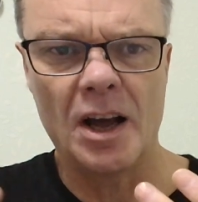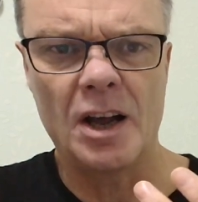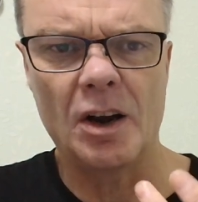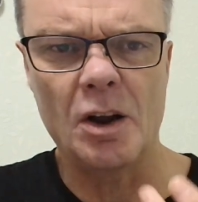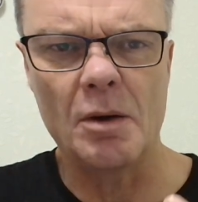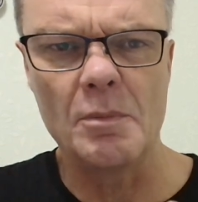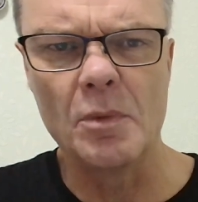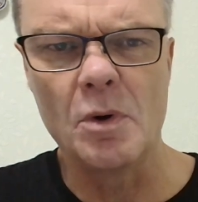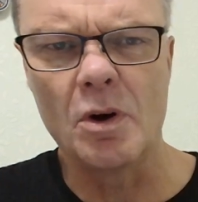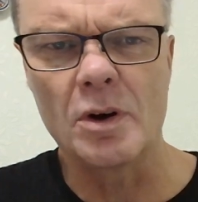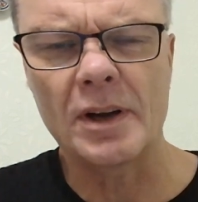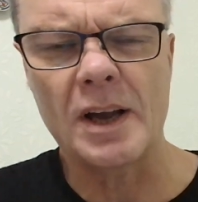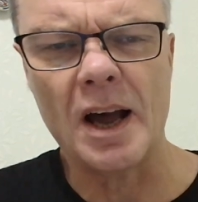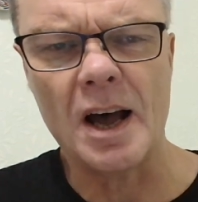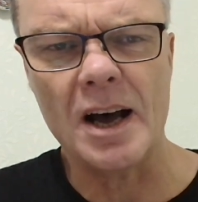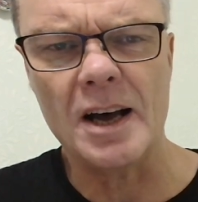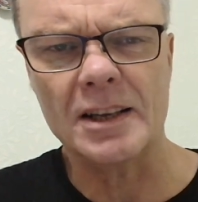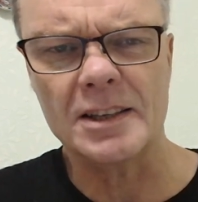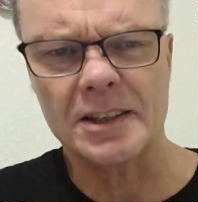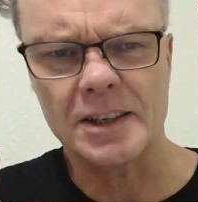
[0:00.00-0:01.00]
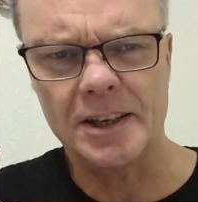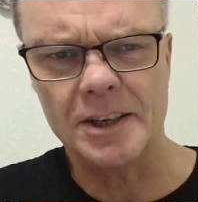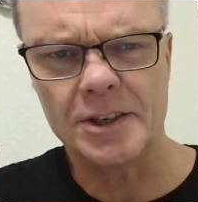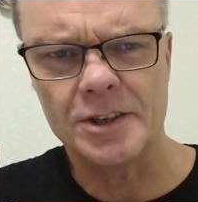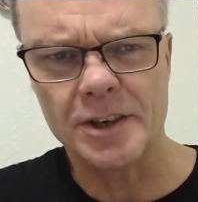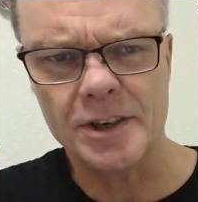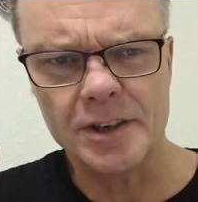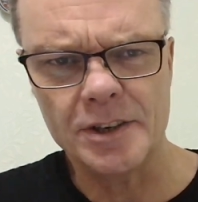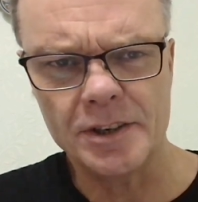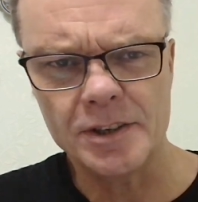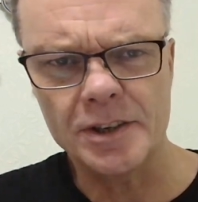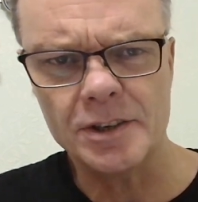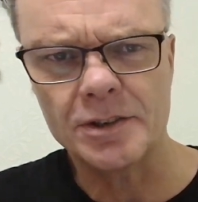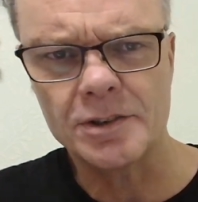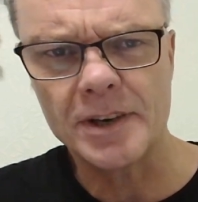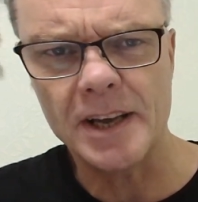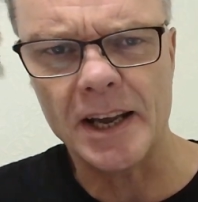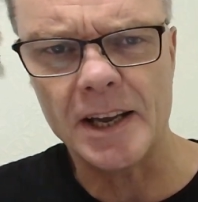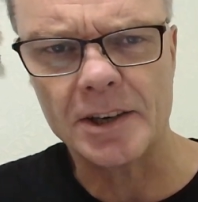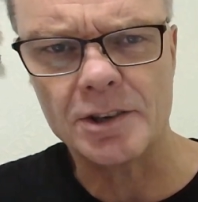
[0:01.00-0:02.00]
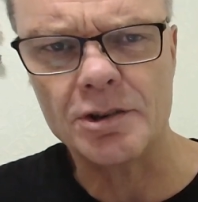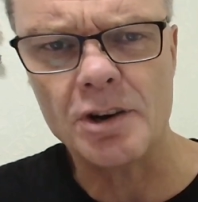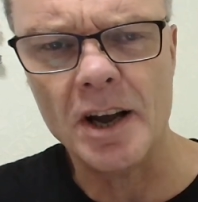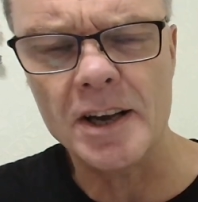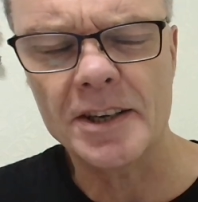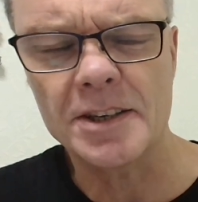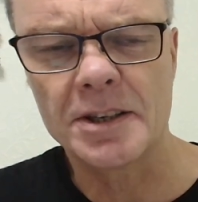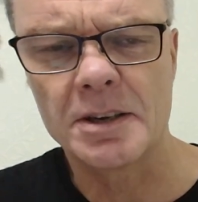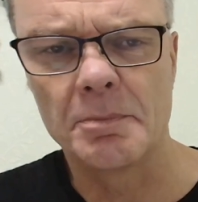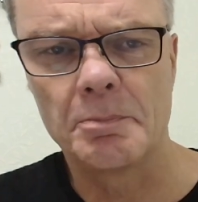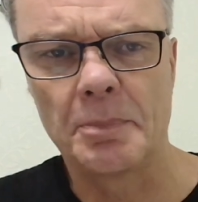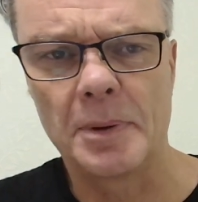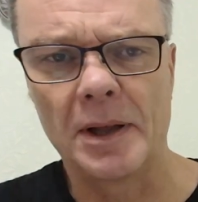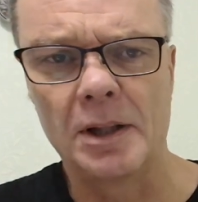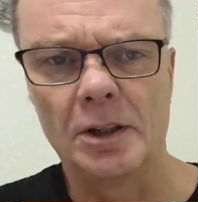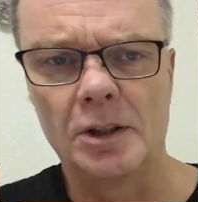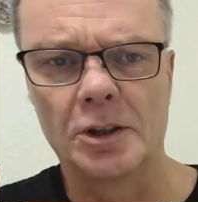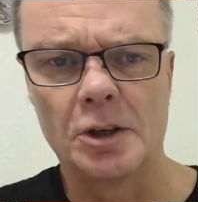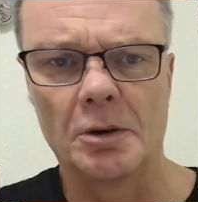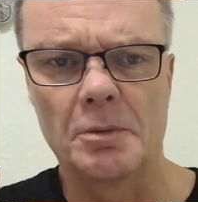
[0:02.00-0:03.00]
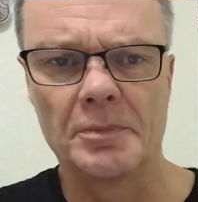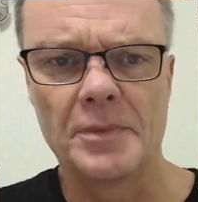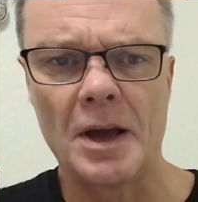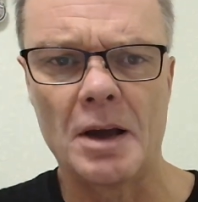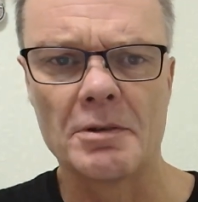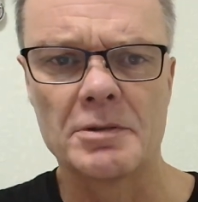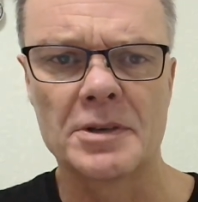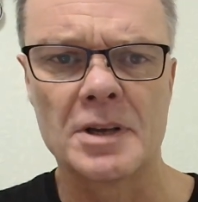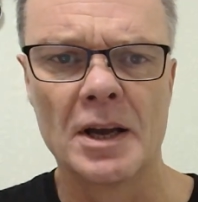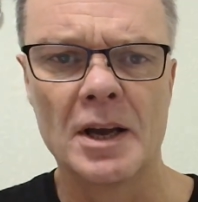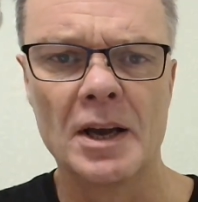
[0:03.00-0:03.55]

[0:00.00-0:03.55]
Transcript: a lot more cartilage, and it tries to build up those